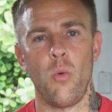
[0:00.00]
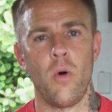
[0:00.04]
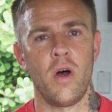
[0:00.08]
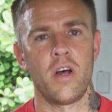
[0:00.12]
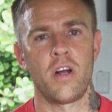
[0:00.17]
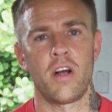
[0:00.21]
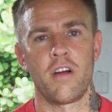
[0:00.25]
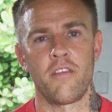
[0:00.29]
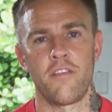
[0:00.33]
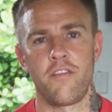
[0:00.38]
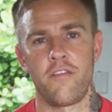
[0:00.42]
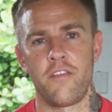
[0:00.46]
want
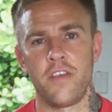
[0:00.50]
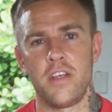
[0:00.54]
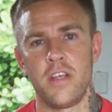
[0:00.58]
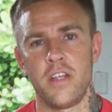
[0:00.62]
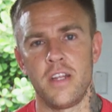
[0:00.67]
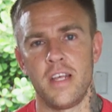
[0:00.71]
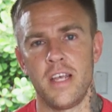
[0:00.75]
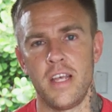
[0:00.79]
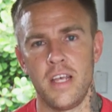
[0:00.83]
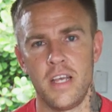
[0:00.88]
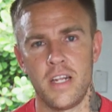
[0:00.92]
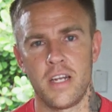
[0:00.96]
our feet
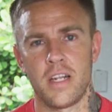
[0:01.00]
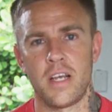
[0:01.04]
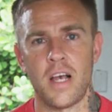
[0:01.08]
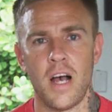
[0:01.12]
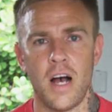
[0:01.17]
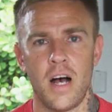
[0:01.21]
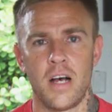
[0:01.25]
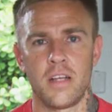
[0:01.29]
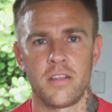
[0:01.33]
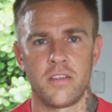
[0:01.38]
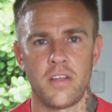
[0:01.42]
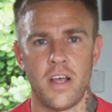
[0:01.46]
in
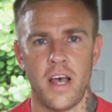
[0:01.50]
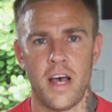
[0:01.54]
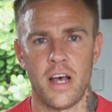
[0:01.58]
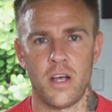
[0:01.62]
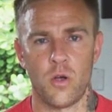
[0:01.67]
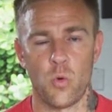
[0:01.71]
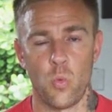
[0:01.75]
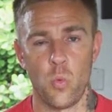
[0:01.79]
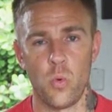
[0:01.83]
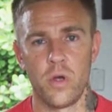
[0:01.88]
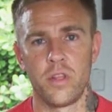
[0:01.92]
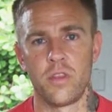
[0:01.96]
contact
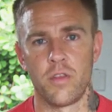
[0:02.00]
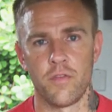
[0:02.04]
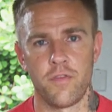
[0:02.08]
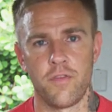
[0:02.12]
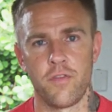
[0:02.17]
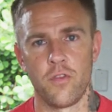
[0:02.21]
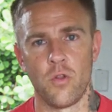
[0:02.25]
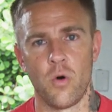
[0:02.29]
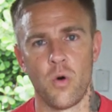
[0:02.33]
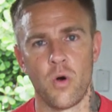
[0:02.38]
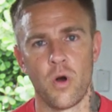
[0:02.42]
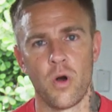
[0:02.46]
with the
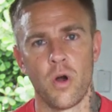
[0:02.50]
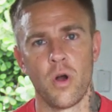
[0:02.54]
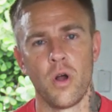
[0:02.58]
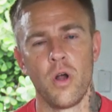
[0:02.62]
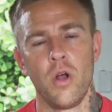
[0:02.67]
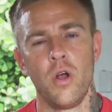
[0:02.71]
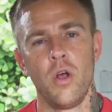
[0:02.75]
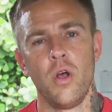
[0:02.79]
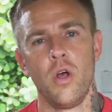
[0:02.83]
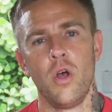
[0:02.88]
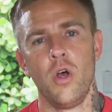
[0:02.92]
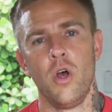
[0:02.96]
floor
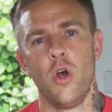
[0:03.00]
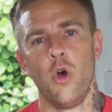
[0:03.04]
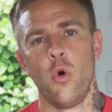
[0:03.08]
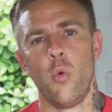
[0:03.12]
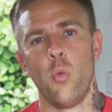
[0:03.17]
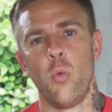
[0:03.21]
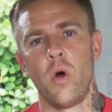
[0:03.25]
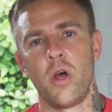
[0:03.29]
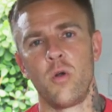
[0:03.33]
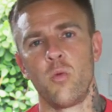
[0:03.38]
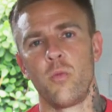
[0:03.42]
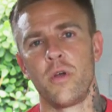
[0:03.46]

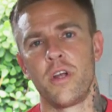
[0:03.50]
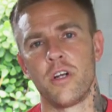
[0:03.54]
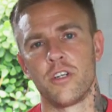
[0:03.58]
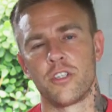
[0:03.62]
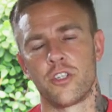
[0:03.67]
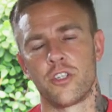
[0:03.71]
when we are